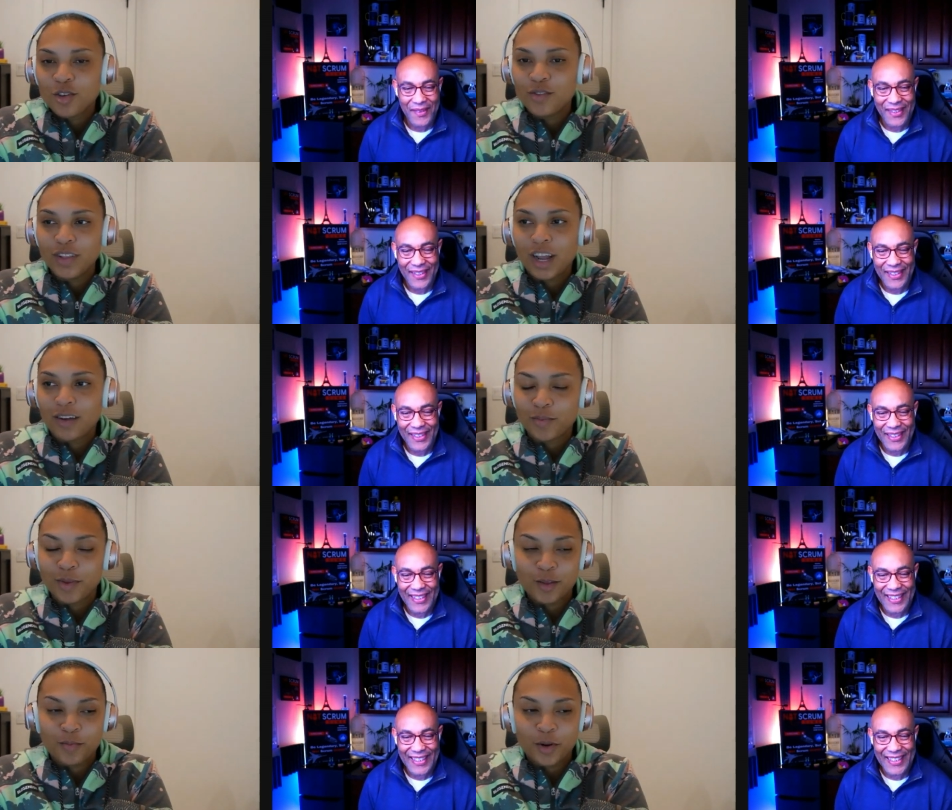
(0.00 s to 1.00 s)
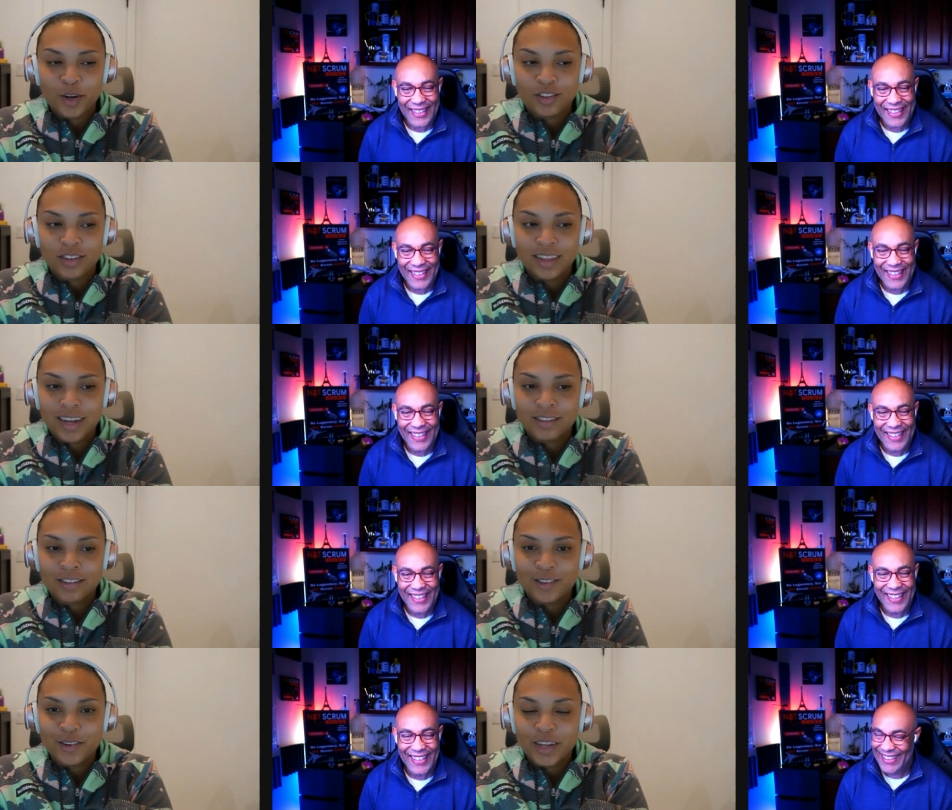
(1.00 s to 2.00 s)
Speaker 1: you even have to be the person that's
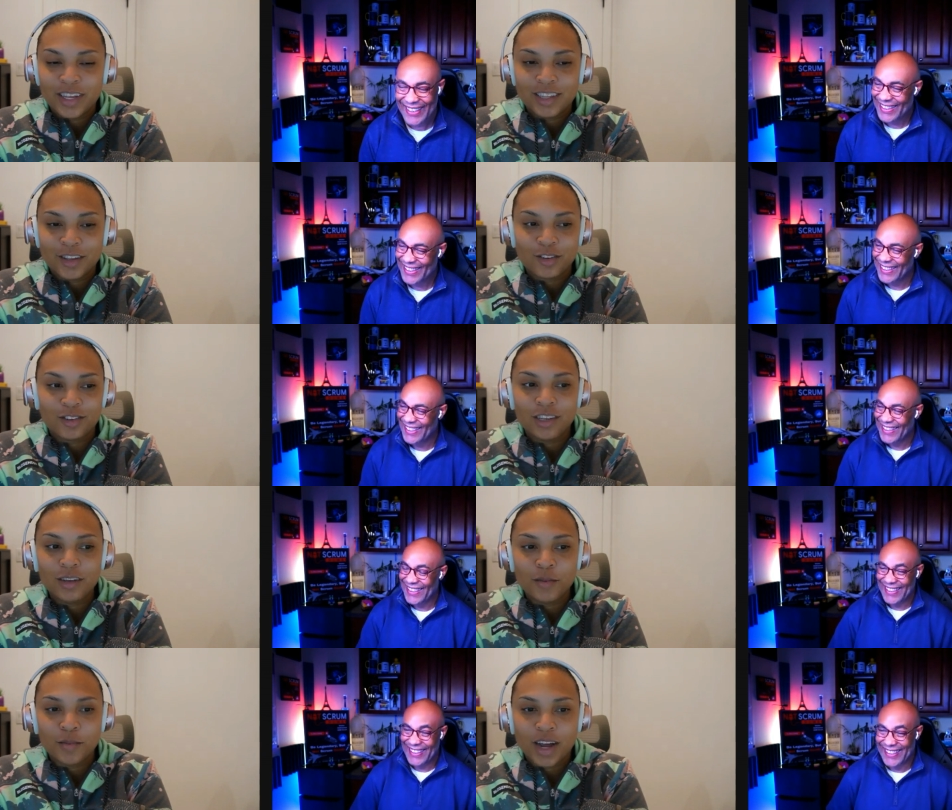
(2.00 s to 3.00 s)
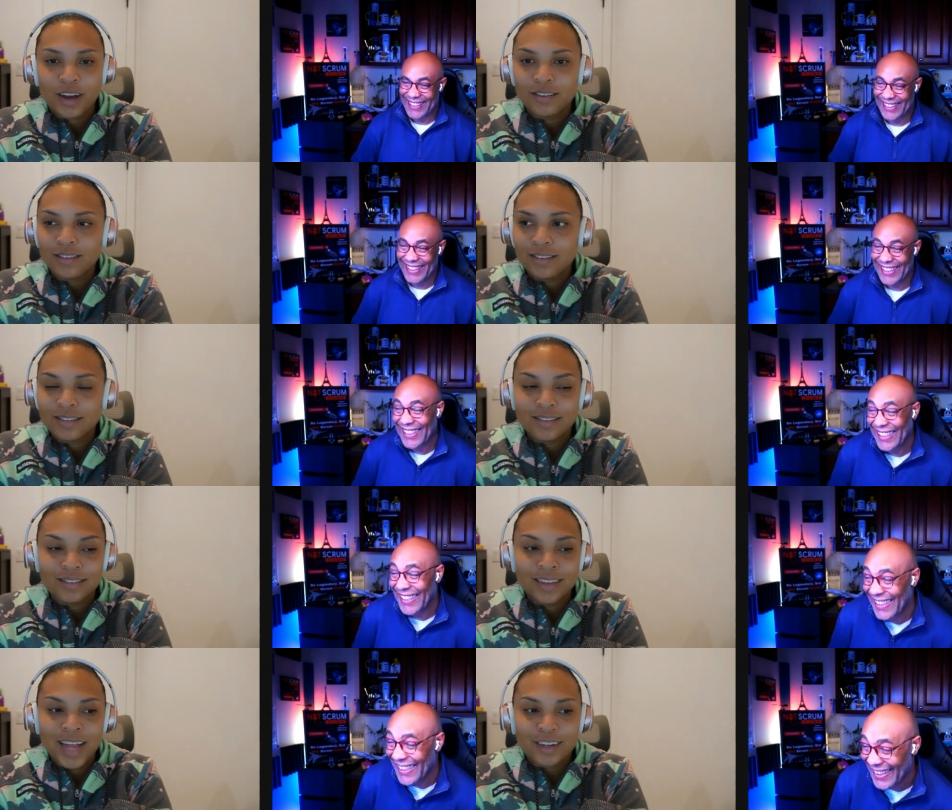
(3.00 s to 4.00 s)
annoying another team about
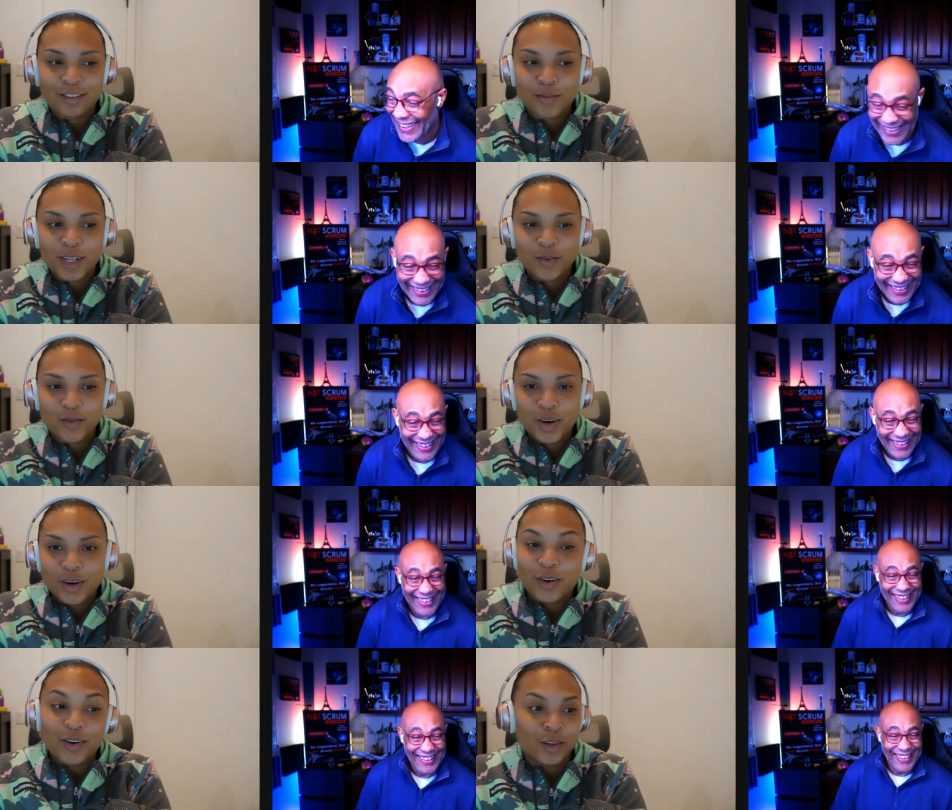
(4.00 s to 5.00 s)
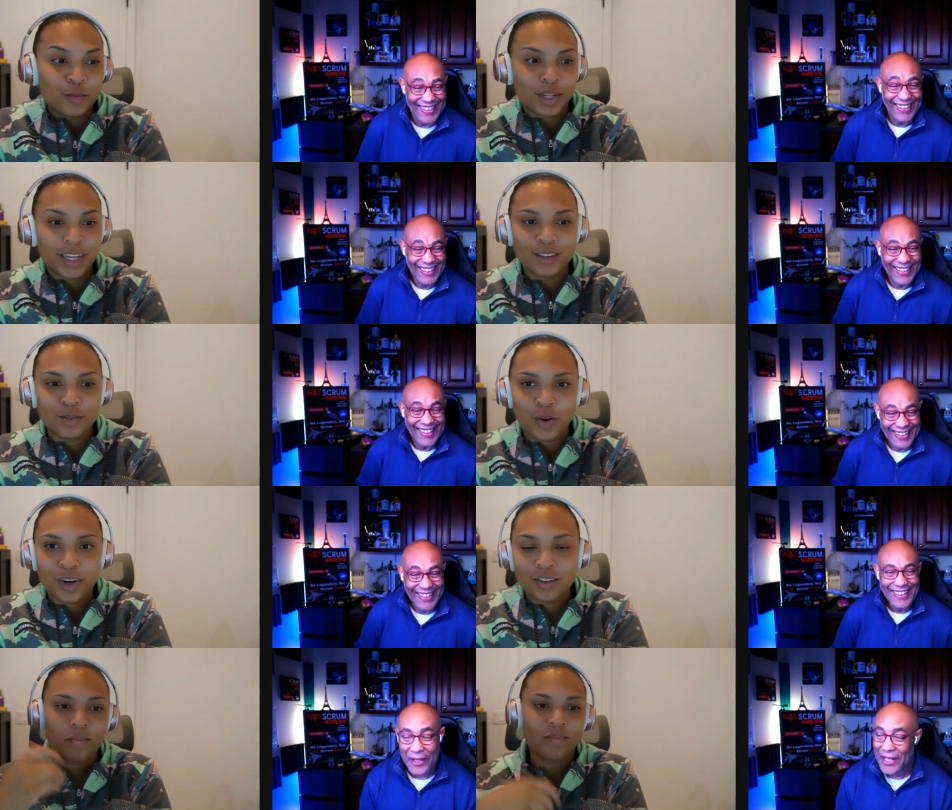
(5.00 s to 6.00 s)
last minute work or unplanned
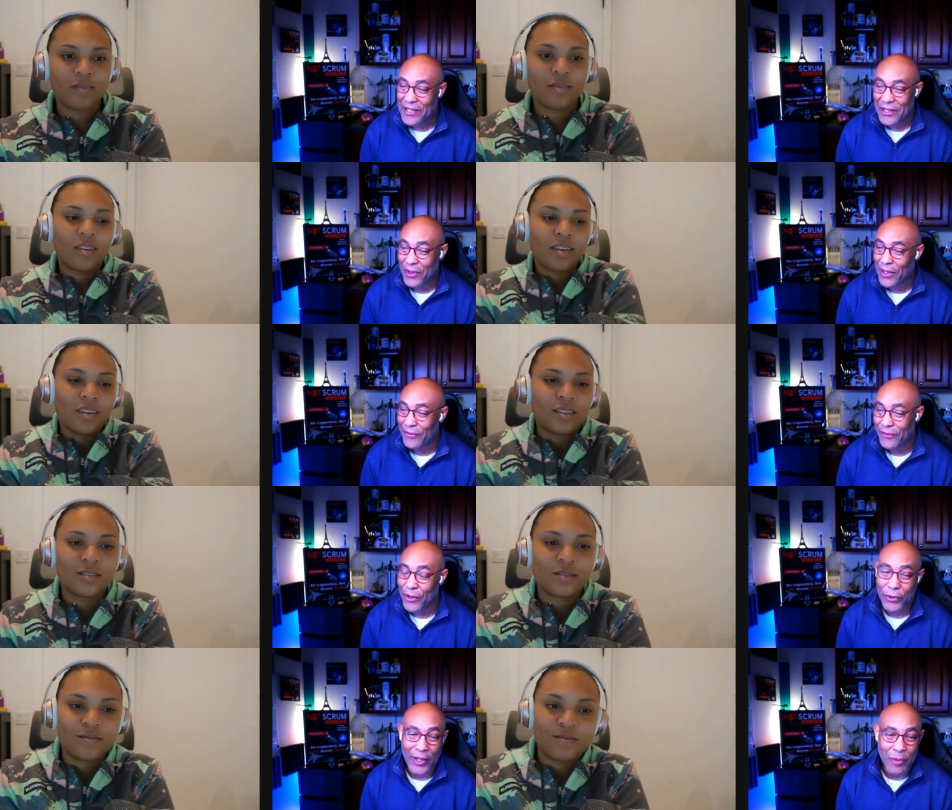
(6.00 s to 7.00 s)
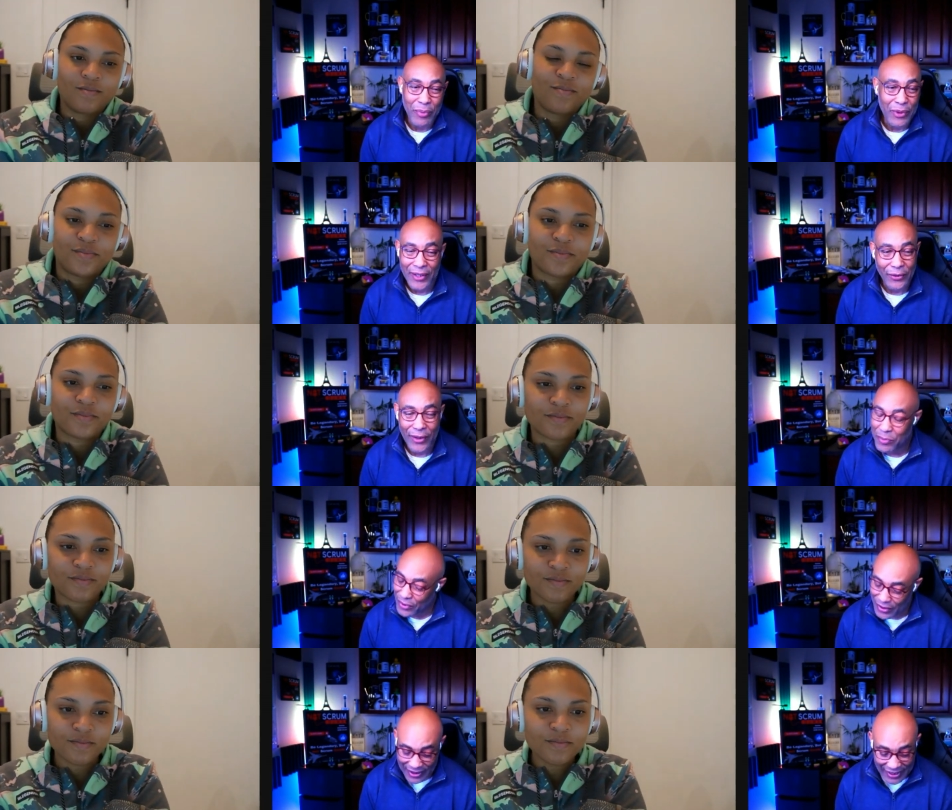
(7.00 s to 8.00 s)
work.
Speaker 2: That's a great, very great point. Great
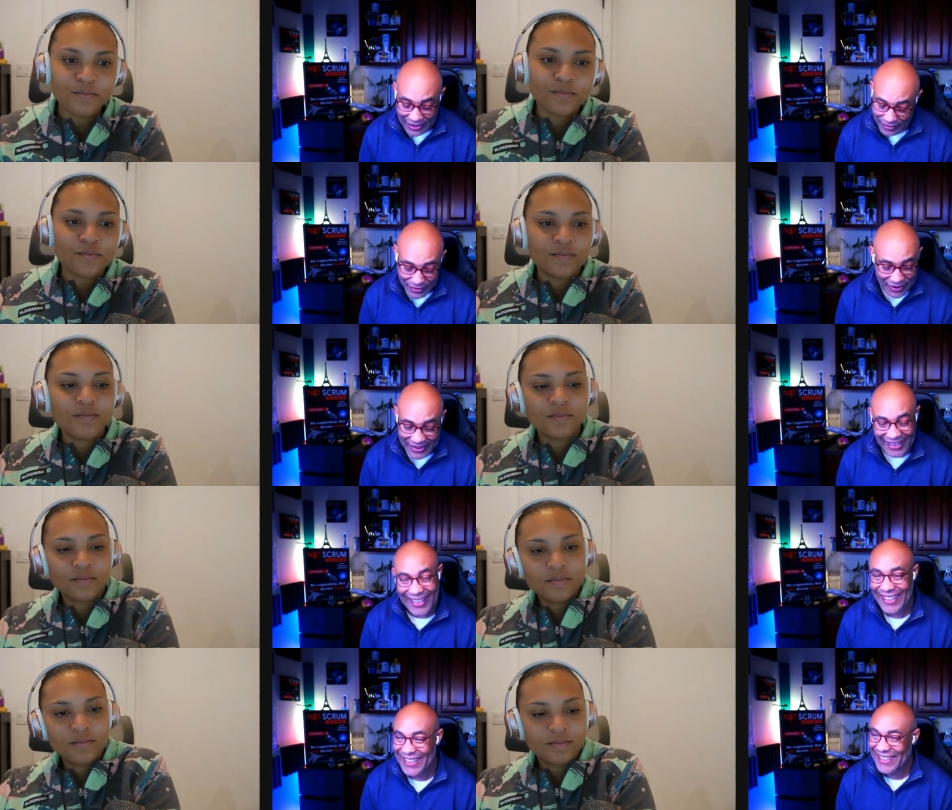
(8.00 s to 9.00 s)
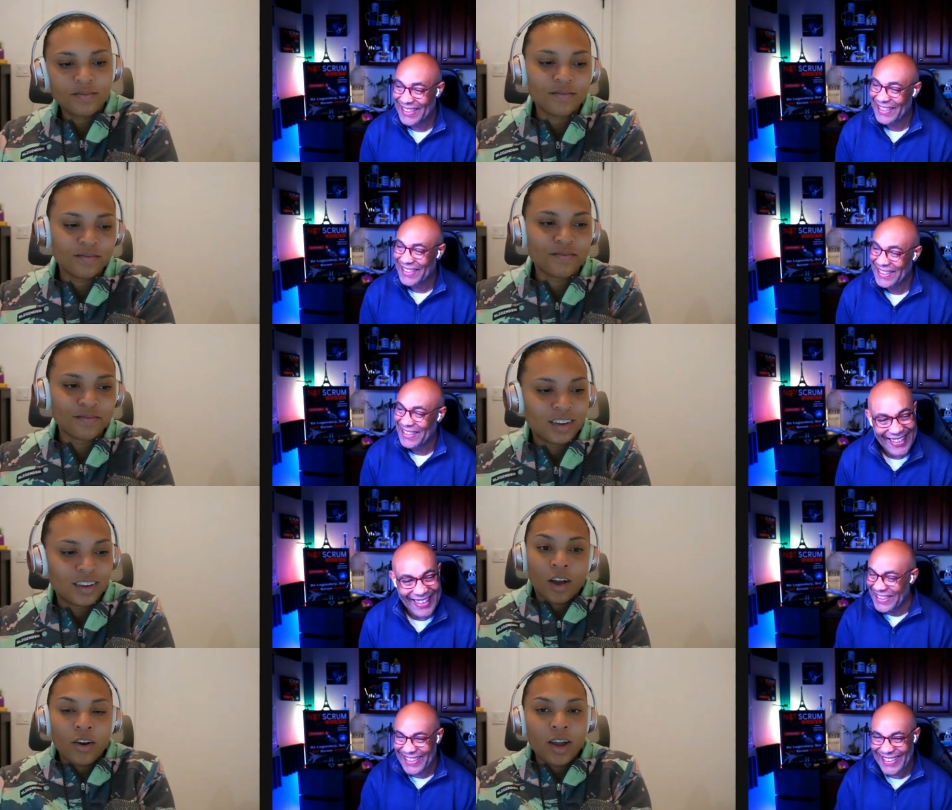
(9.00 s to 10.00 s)
point. I love it.
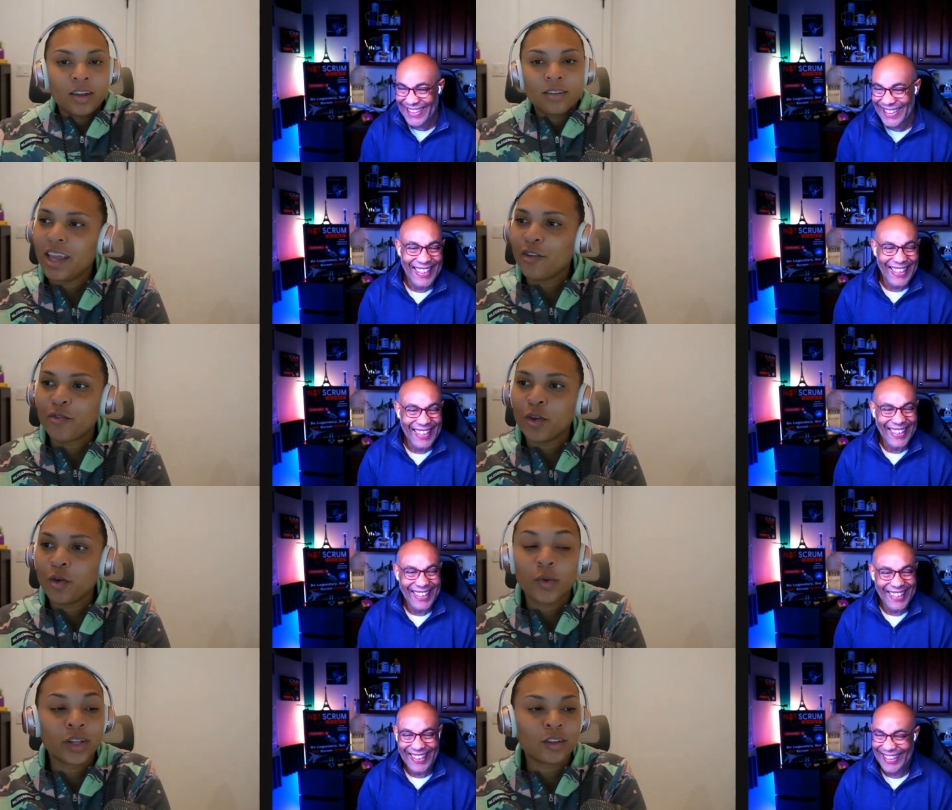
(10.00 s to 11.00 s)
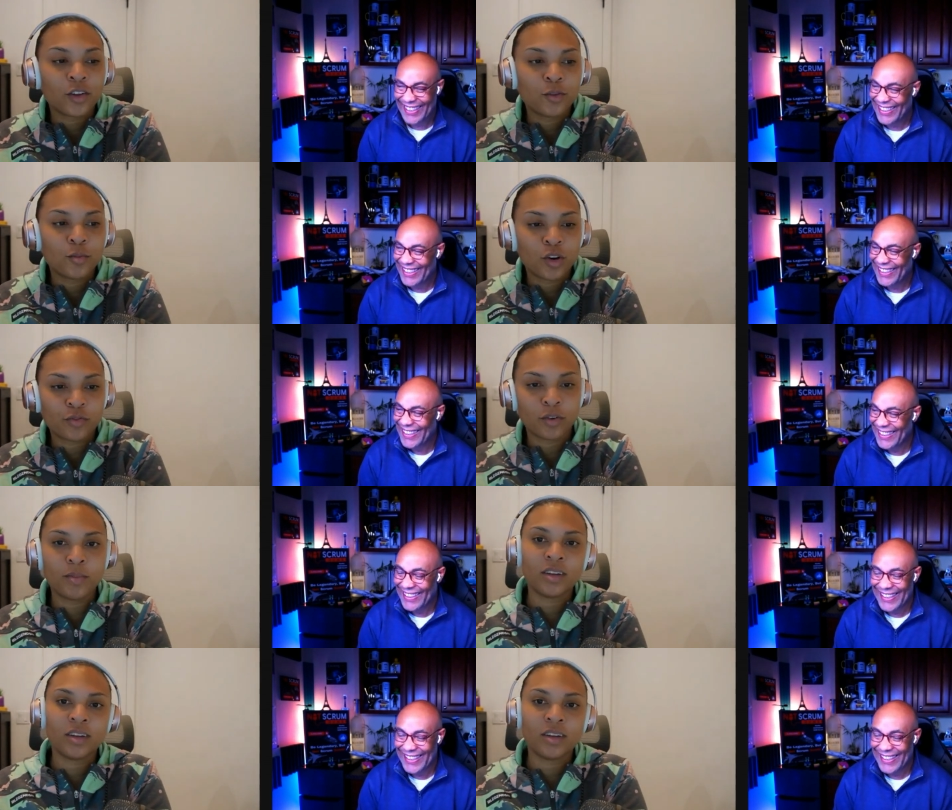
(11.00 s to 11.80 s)
Speaker 1: All right. If you want to learn more from